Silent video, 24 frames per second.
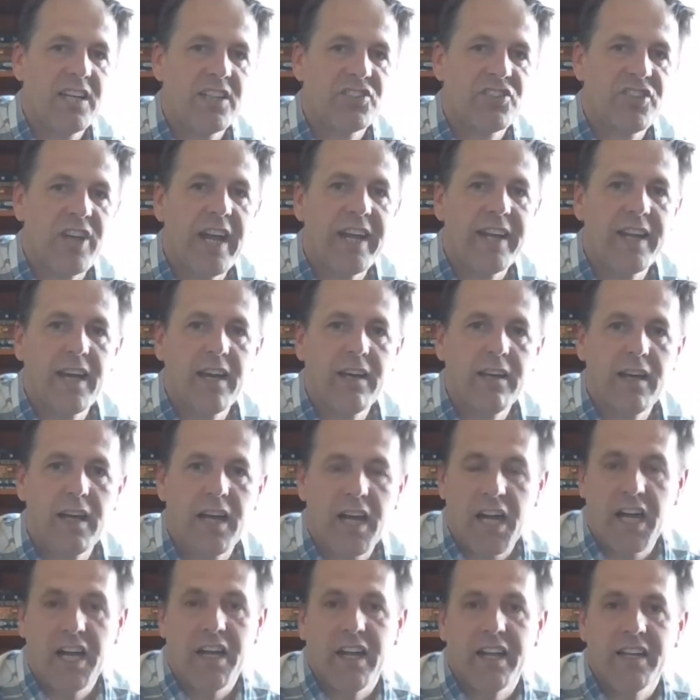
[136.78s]
China
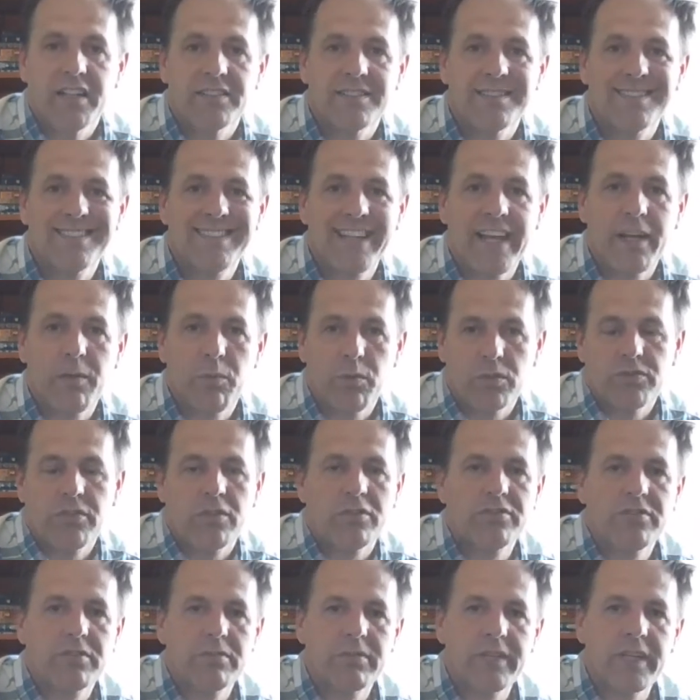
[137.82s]
and its state was
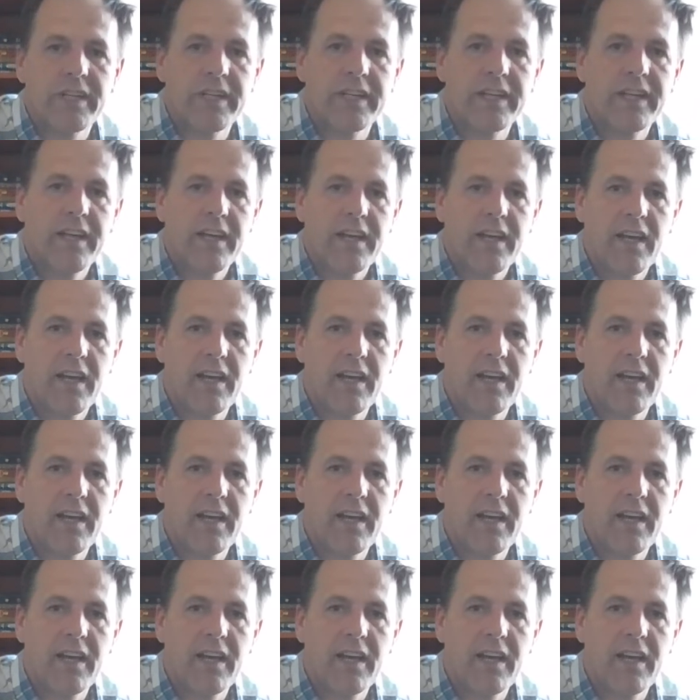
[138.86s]
also really